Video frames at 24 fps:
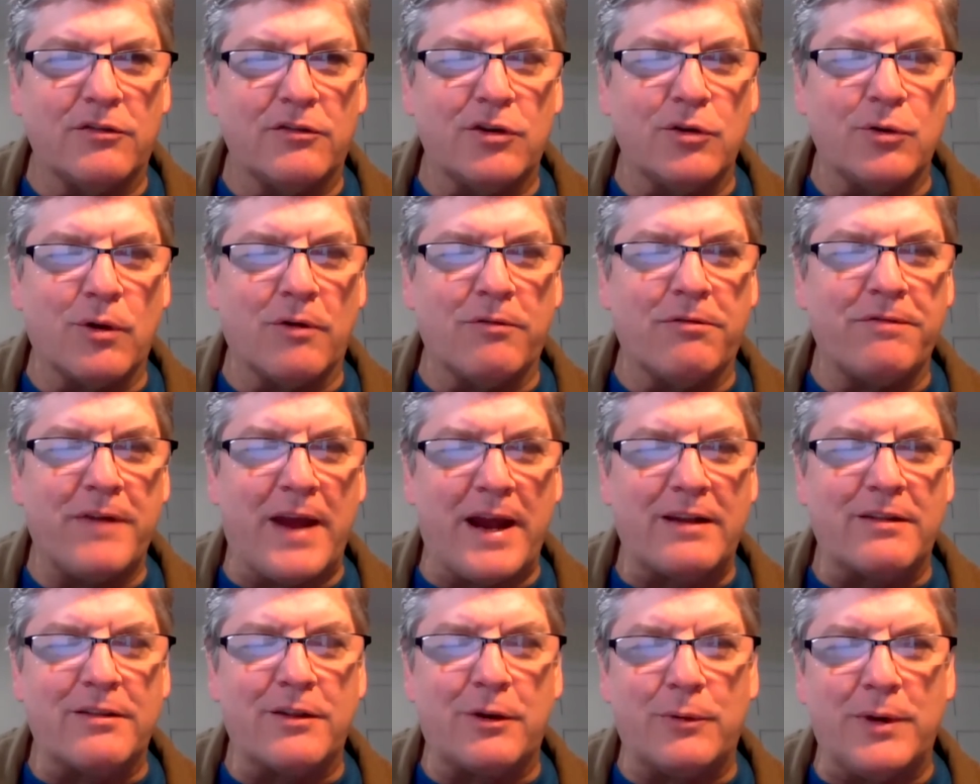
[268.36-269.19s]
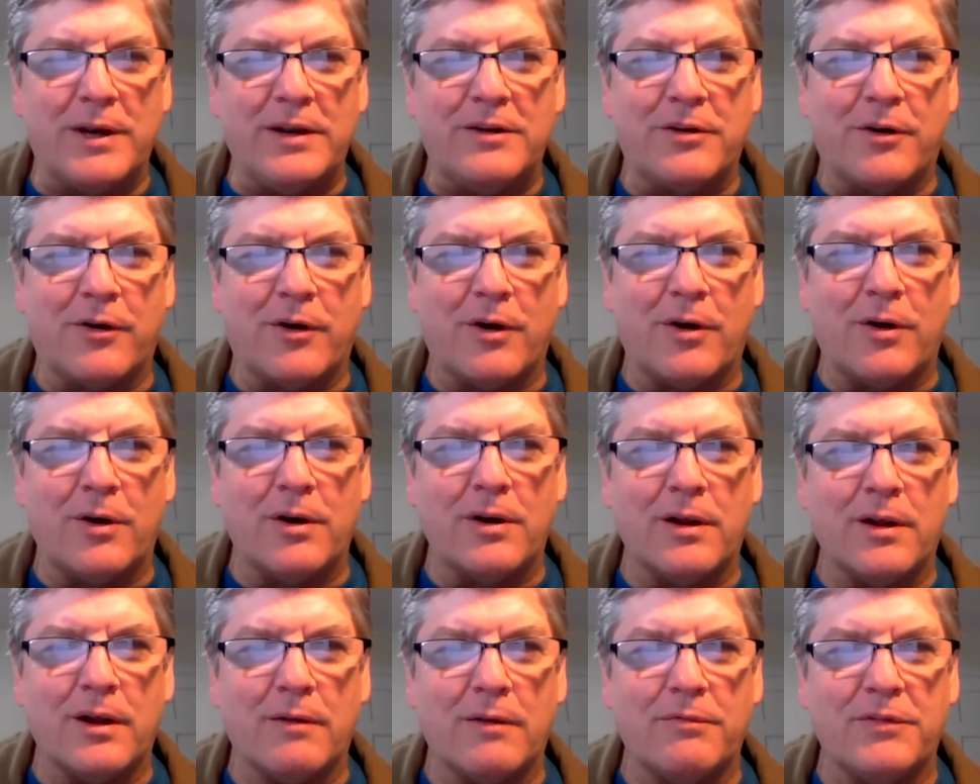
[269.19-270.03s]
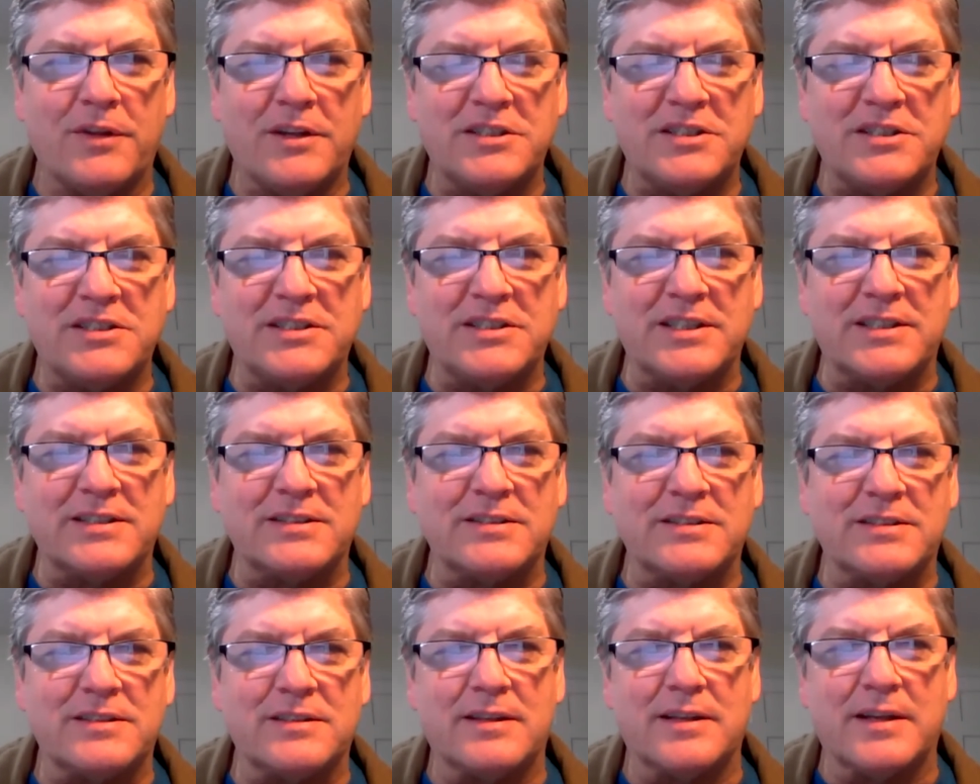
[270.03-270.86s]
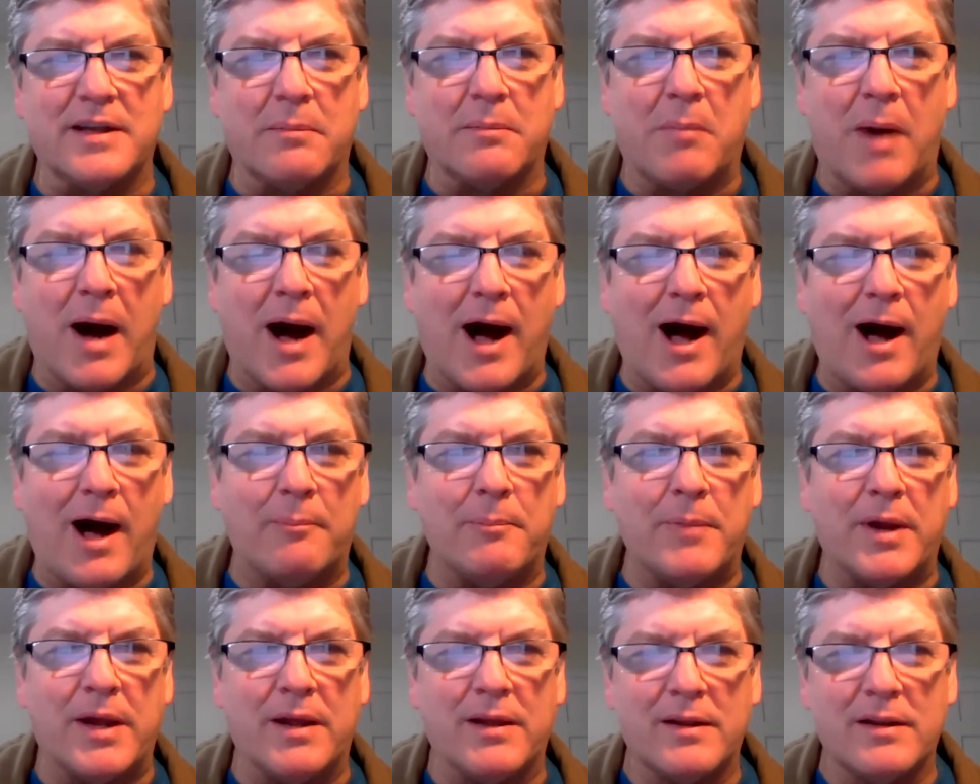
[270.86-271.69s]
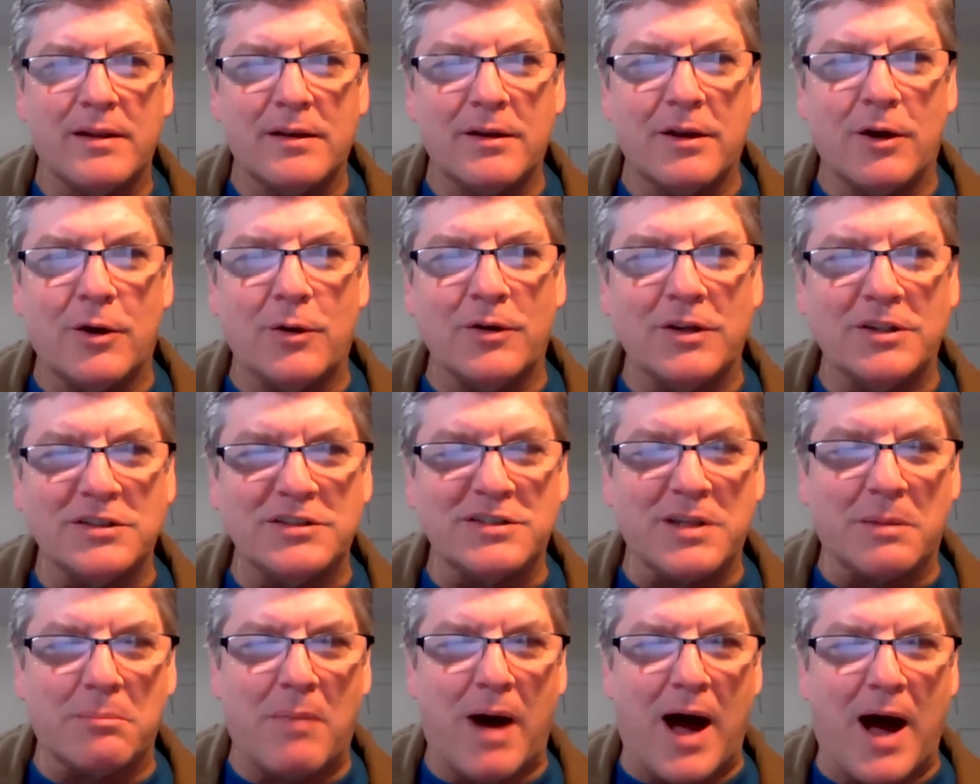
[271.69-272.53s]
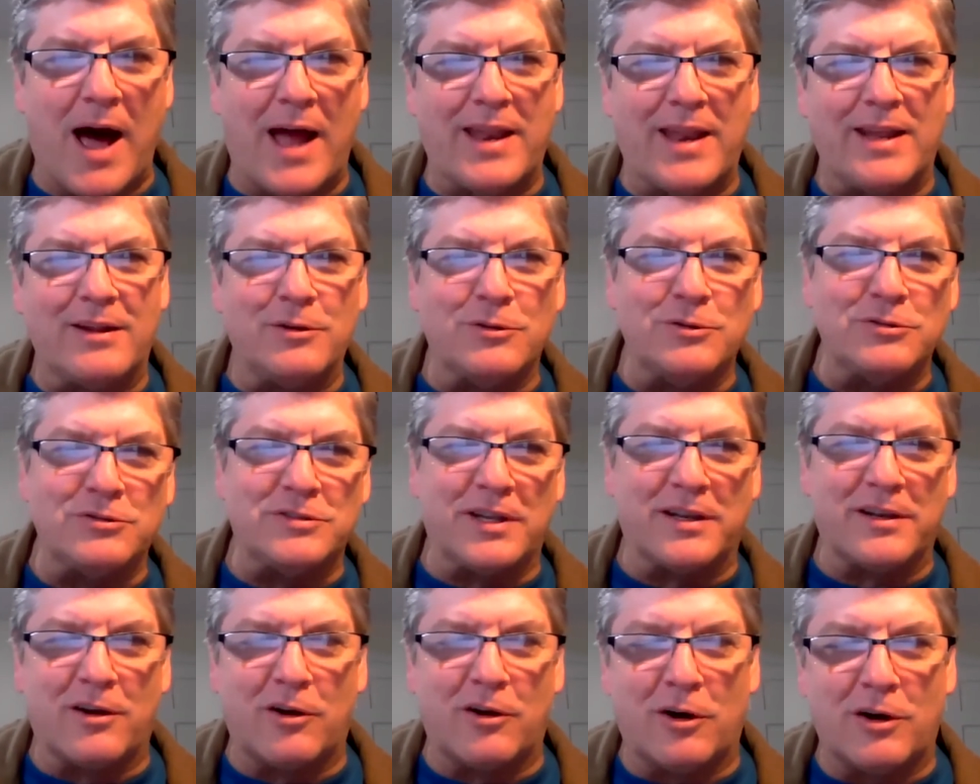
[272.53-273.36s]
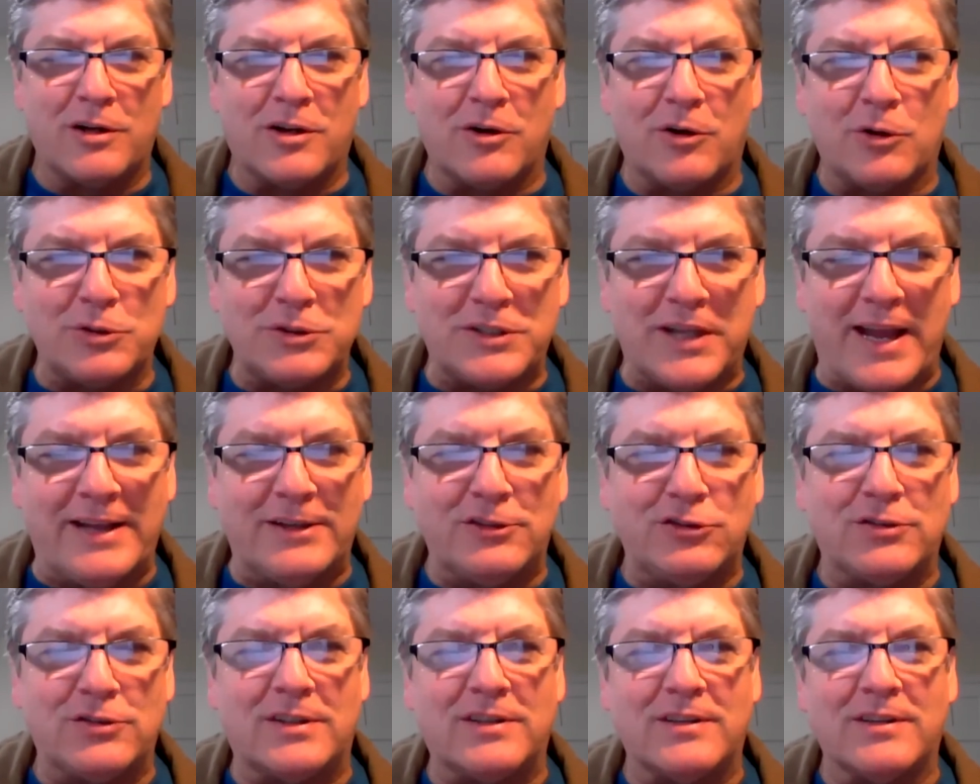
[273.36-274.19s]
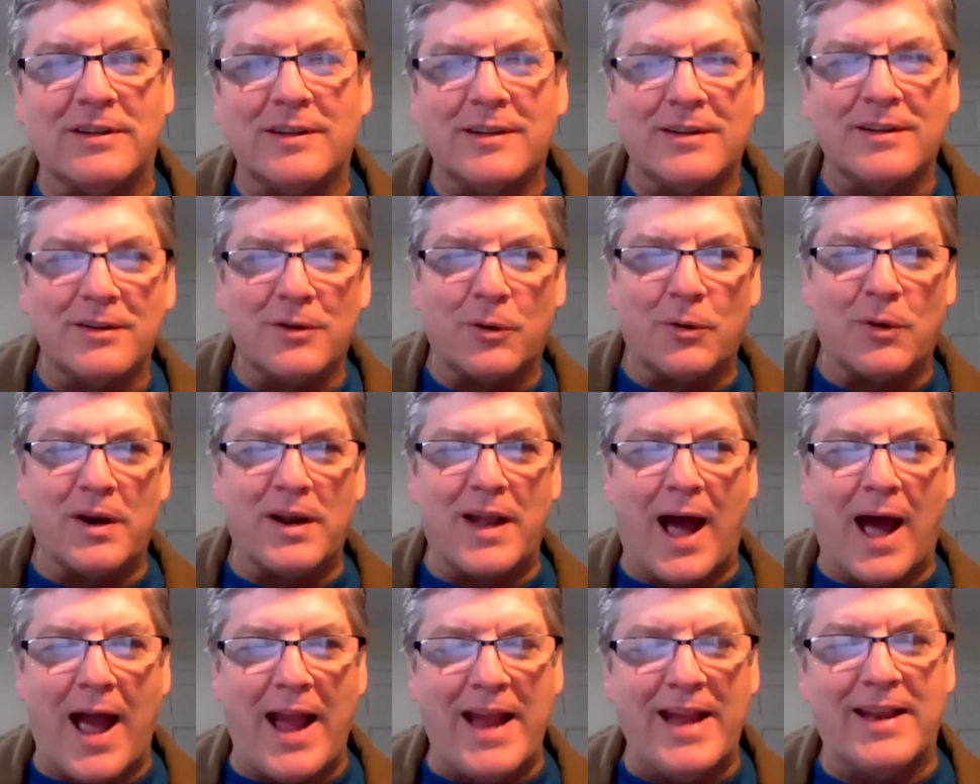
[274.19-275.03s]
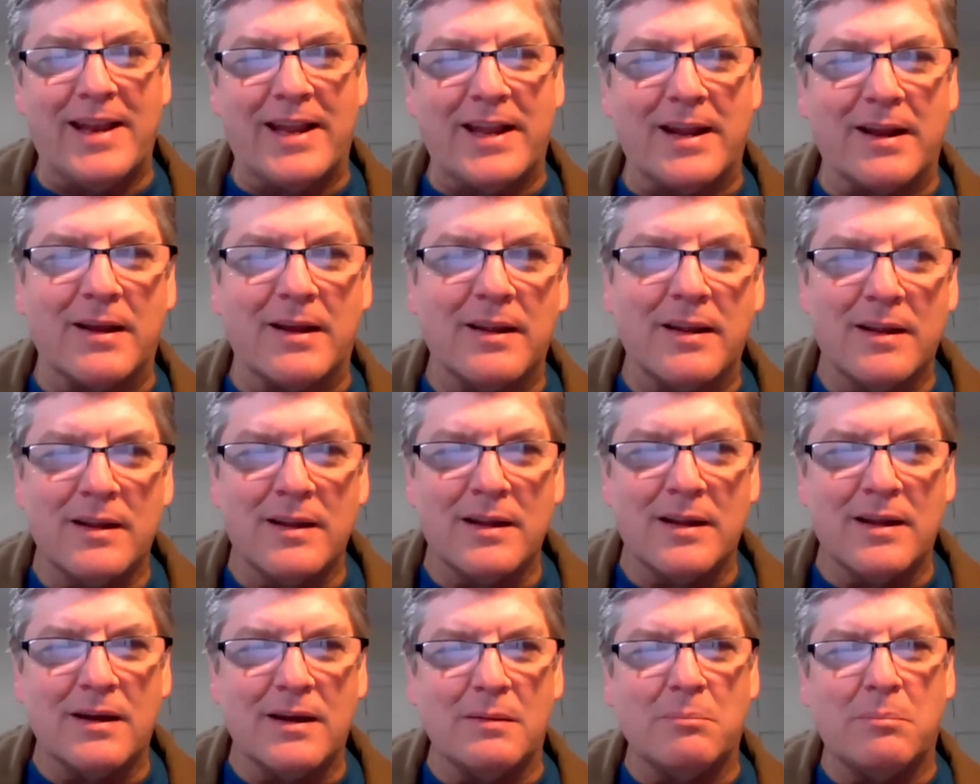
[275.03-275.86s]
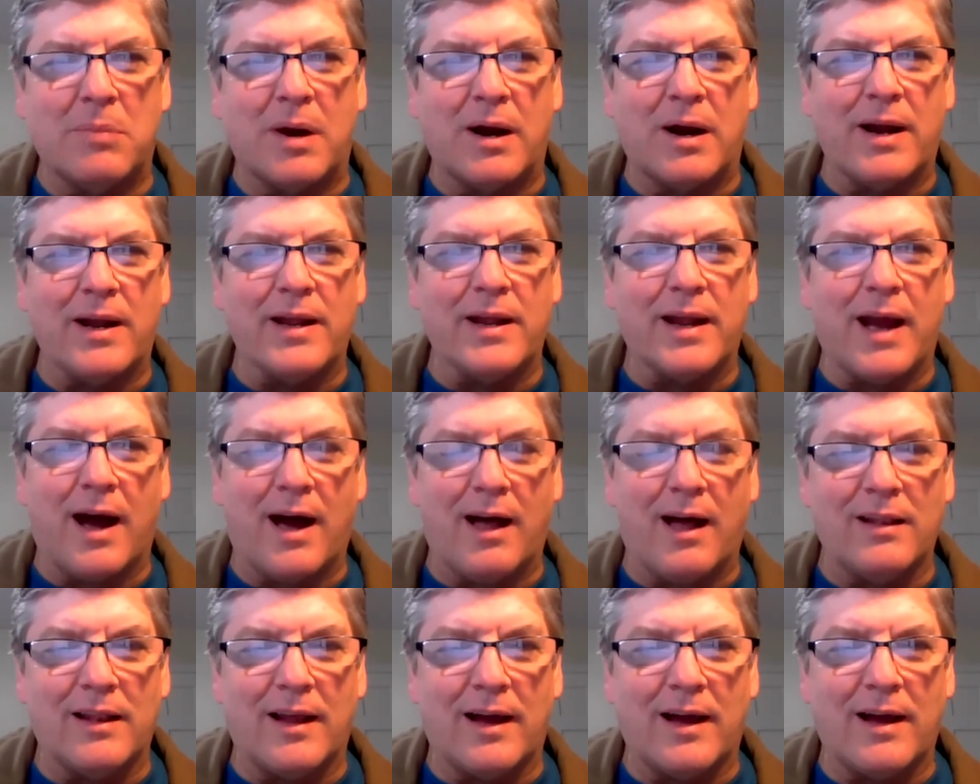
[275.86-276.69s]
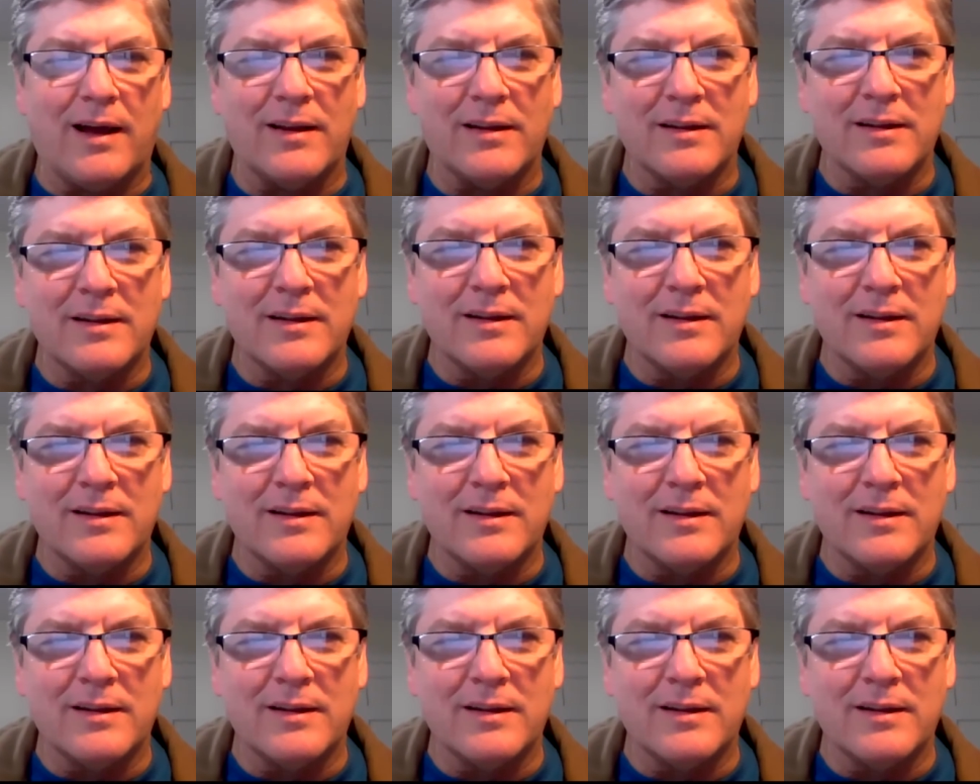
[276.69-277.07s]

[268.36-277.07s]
to effect the return of the sixth Imam, known as the Mahdi, who's in occultation or in hiding by Allah,